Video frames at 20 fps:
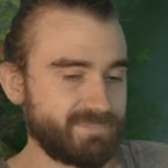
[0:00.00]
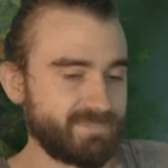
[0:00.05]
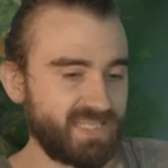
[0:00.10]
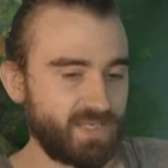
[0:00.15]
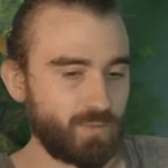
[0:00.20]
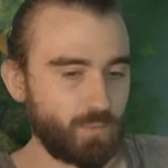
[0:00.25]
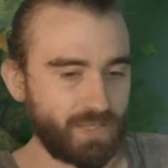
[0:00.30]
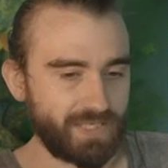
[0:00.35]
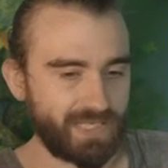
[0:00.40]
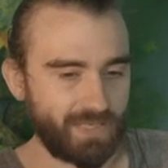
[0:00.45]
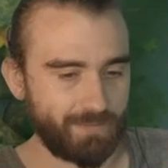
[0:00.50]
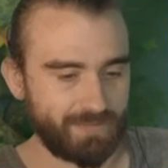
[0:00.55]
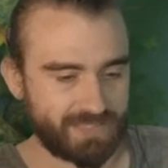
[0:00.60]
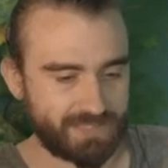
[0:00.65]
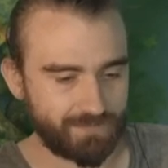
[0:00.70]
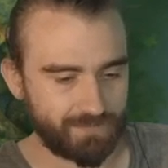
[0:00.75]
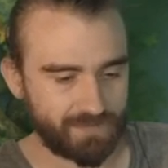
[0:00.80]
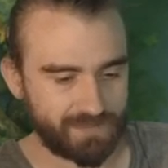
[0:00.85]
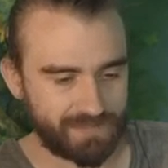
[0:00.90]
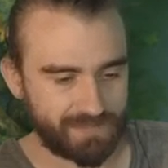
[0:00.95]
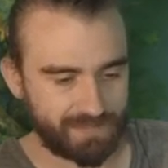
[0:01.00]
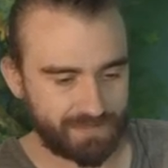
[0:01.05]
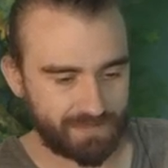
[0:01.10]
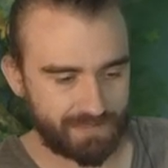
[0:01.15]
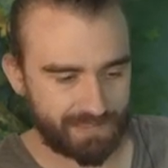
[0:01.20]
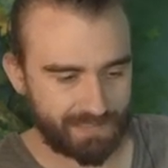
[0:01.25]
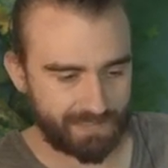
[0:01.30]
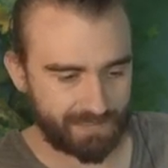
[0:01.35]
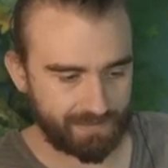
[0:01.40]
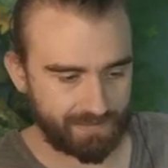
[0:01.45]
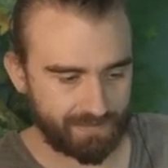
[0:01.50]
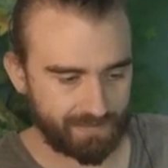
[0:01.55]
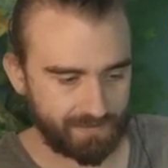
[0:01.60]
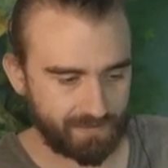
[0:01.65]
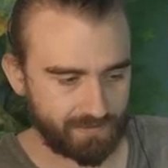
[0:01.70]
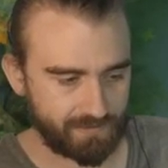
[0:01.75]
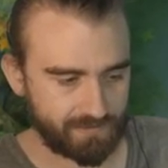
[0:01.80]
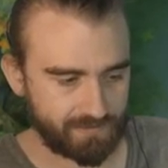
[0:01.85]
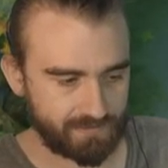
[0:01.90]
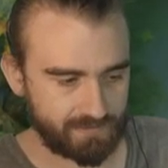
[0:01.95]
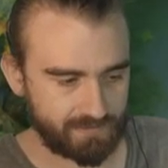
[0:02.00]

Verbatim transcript: Take one damage. Uh,